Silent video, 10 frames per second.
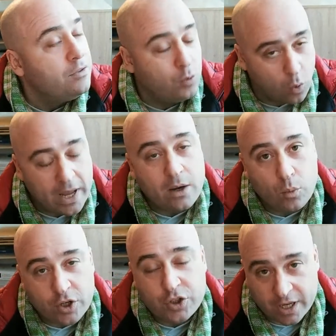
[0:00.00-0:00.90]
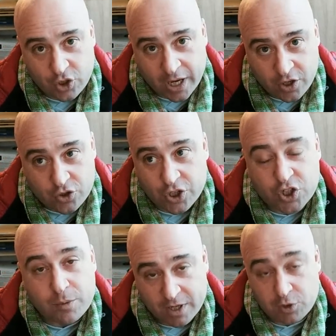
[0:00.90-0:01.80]
The way in which the education
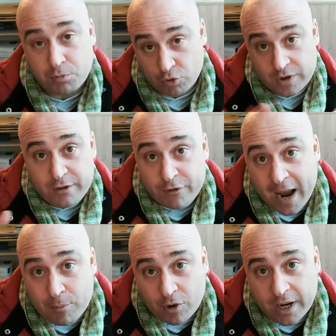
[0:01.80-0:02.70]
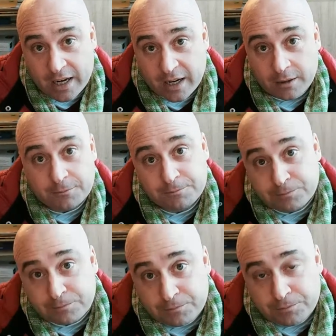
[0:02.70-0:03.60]
system is prefabricating
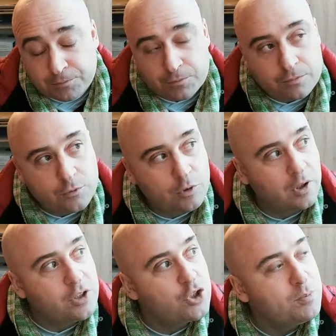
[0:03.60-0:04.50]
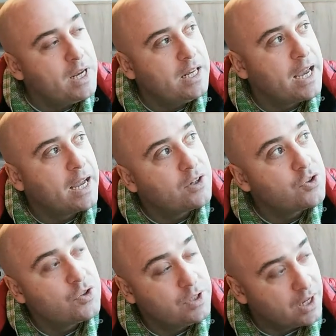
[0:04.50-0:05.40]
religious
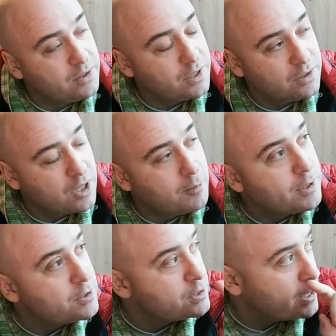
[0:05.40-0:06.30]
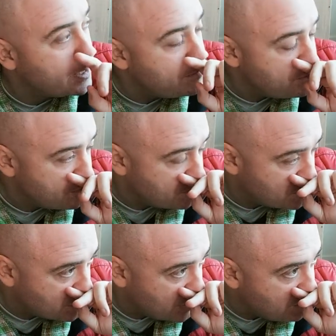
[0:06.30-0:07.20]
maniacs to, to dominate society.
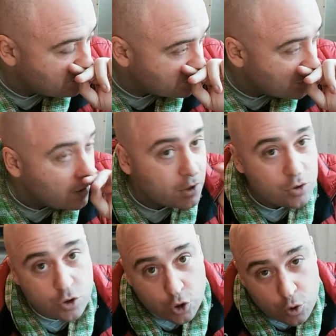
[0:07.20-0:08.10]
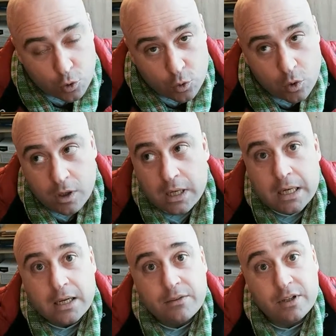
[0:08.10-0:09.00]
Okay. Two,
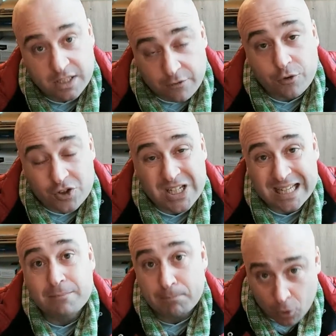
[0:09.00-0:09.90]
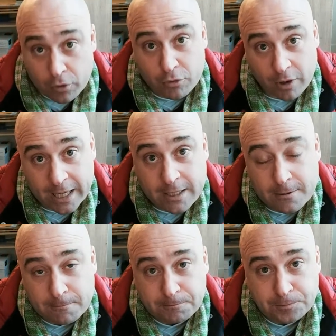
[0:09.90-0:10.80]
the difference in birth rate,
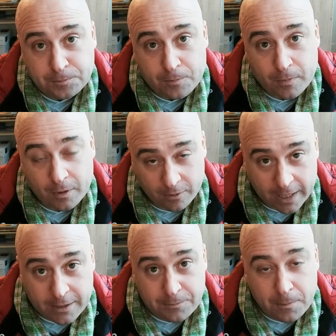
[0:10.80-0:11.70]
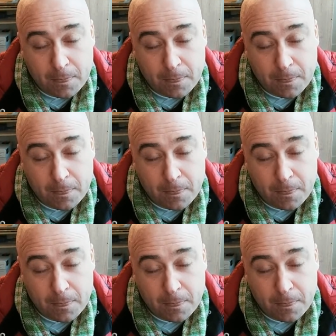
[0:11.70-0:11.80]
right?